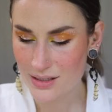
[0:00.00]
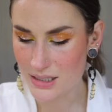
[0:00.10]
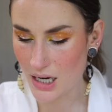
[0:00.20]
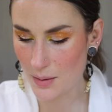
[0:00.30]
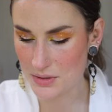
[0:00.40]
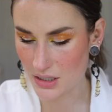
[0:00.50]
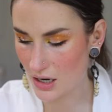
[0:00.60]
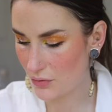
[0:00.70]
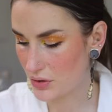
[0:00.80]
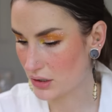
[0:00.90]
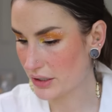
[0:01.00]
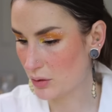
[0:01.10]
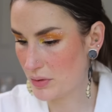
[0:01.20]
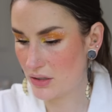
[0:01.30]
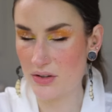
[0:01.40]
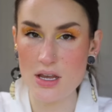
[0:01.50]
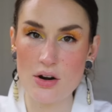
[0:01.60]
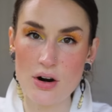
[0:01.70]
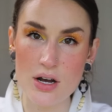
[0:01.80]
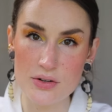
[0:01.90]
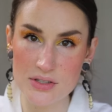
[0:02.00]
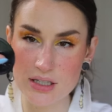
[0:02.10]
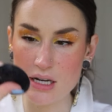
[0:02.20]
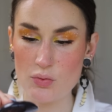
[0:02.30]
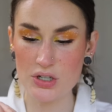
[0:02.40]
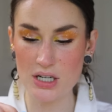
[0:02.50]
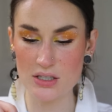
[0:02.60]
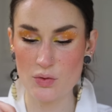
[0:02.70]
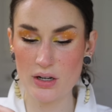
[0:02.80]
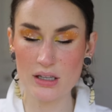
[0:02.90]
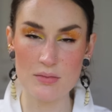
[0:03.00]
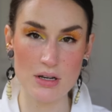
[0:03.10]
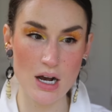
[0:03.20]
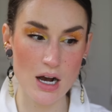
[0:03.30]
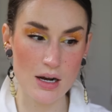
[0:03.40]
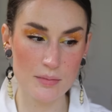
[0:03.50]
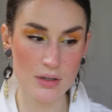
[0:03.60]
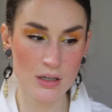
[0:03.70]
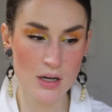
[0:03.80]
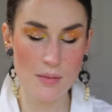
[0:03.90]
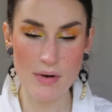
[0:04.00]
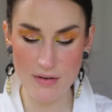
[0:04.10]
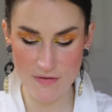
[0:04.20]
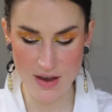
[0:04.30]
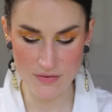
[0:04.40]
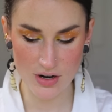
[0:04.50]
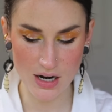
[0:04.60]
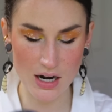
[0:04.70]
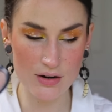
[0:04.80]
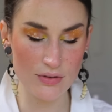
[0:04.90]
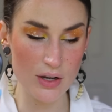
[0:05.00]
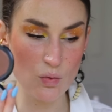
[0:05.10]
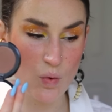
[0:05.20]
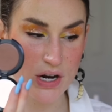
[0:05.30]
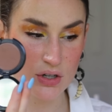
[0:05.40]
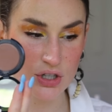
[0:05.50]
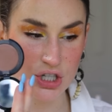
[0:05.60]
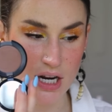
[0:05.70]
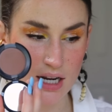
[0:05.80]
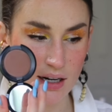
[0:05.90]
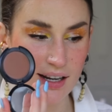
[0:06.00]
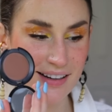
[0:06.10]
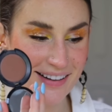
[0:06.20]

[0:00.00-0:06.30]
topped it off with a little bit of Eros, which has quickly become my favorite kind of like weird shade.